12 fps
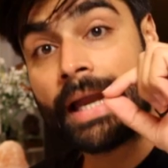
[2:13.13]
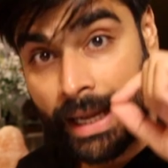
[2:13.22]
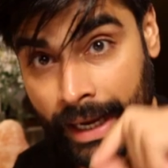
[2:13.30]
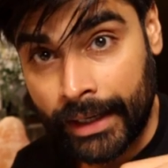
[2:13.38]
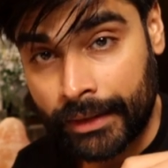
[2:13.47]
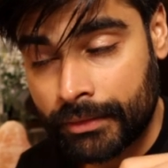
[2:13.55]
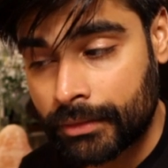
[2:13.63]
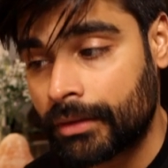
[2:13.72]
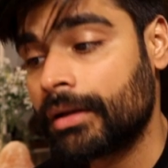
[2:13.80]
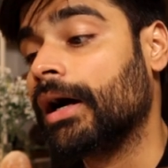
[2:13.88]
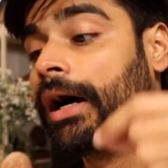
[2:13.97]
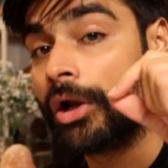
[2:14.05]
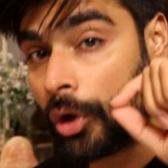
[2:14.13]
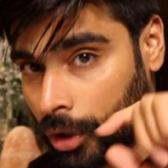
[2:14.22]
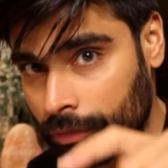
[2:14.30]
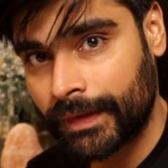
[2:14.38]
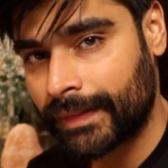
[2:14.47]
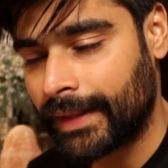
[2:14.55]
And
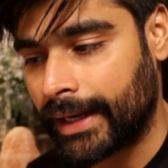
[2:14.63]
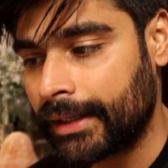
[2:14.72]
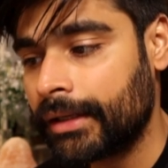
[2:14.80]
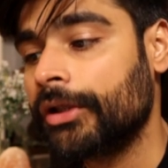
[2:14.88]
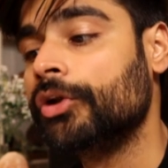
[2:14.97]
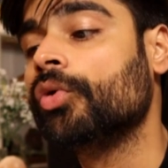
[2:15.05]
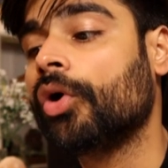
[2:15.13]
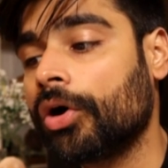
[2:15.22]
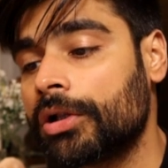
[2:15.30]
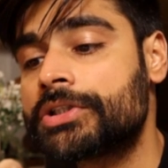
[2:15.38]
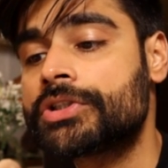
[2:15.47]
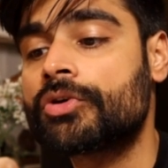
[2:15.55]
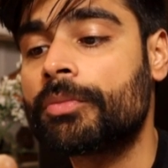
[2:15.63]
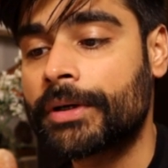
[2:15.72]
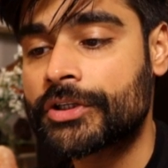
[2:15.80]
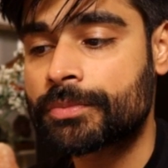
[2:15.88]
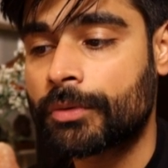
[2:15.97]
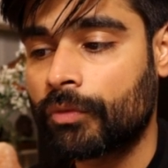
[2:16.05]
along with that, you also
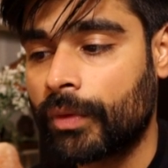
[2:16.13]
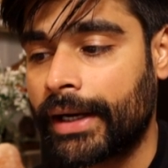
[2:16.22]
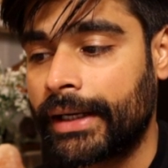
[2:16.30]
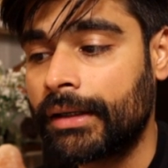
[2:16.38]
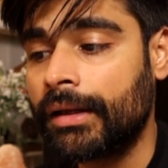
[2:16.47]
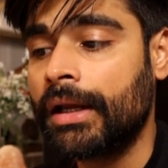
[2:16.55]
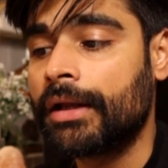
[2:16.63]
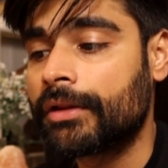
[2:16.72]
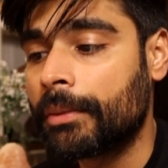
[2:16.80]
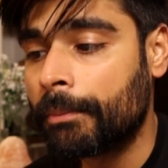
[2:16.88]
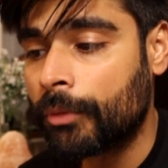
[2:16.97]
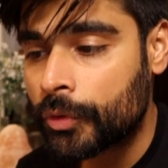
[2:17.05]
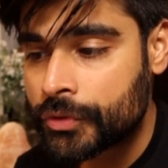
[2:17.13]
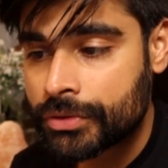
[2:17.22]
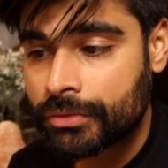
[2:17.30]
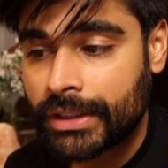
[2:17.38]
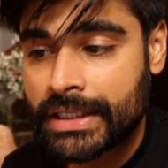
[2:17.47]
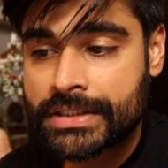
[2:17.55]
must provide the
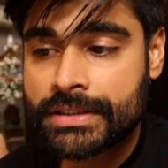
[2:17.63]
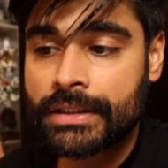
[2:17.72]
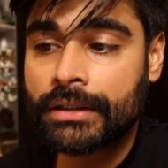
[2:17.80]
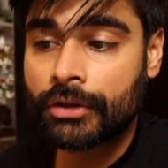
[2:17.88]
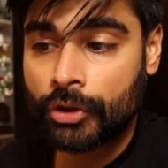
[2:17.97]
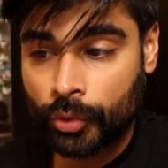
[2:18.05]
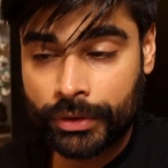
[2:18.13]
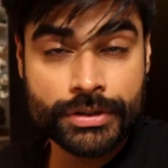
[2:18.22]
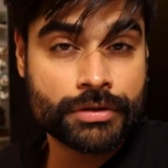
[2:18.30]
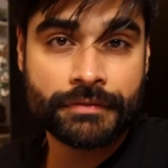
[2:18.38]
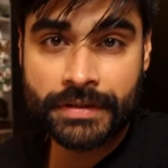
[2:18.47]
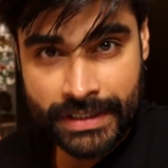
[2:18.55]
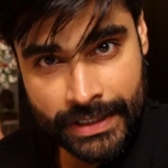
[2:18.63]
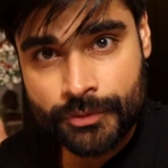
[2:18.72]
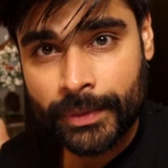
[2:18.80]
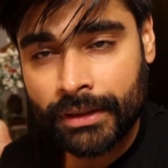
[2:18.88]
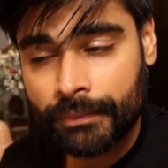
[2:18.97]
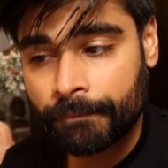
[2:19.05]
most recent notice of
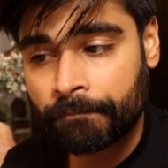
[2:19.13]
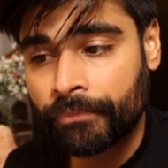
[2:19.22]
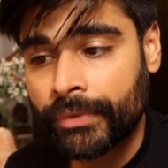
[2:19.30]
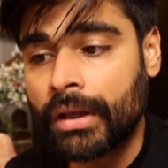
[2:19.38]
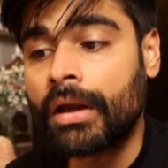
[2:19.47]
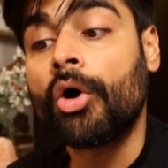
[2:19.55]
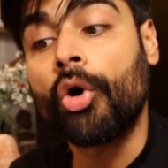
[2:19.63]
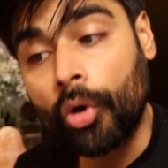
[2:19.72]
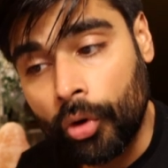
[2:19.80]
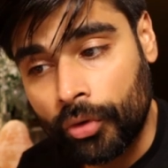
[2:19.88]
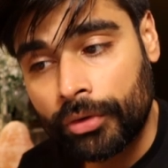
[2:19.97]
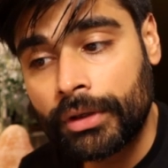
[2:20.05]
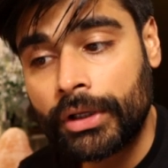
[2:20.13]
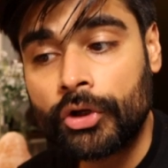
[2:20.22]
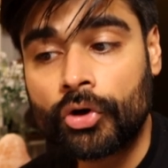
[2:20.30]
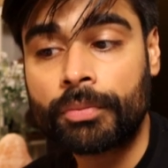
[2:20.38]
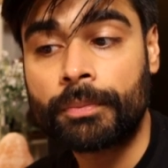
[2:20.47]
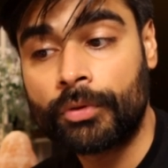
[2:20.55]
assessment or
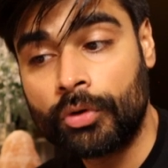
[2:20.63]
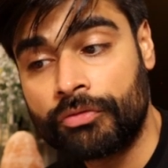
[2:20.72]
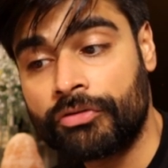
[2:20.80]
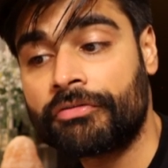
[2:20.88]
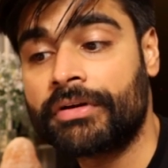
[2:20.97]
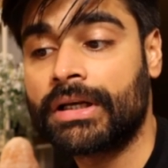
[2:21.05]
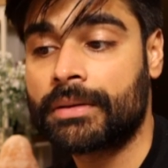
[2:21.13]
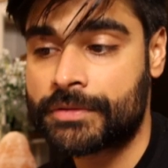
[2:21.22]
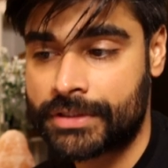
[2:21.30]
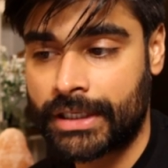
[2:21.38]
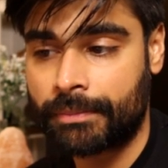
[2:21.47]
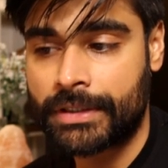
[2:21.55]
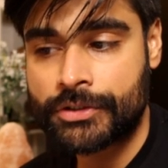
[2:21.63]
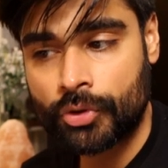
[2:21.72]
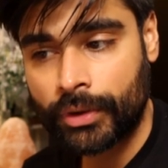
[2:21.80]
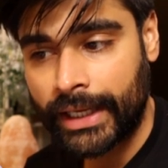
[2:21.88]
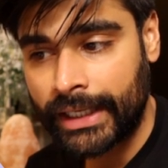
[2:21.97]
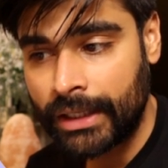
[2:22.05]
your proof of income statement. So
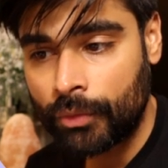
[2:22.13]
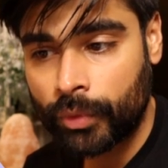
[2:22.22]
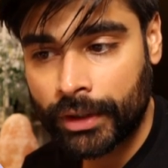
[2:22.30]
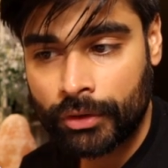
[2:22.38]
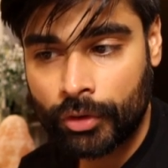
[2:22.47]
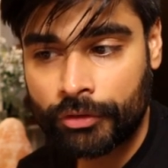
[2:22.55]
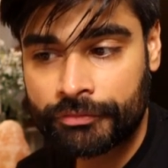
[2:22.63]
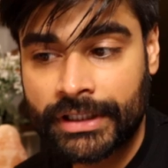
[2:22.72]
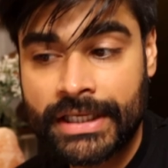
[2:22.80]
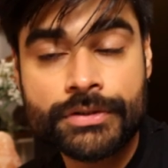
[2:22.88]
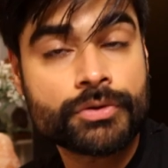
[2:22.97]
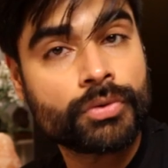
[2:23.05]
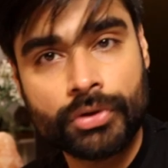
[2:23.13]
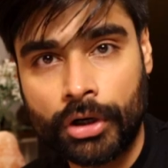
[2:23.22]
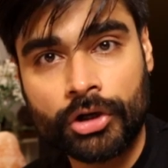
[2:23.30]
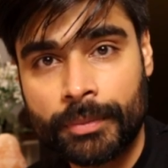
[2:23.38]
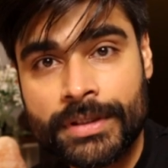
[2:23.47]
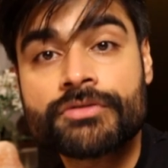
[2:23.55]
any one of these 2
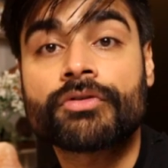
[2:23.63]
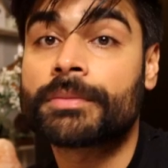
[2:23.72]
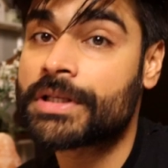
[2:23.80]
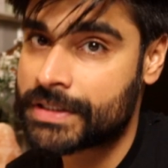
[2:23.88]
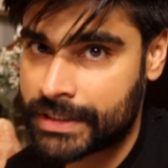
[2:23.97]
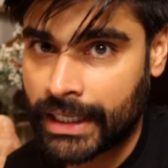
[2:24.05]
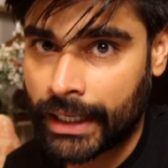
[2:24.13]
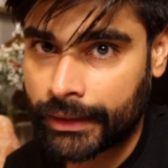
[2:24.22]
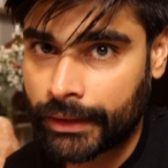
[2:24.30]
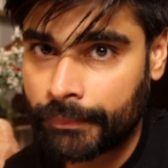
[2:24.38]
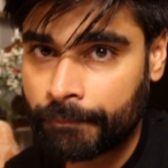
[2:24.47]
documents from the CRA.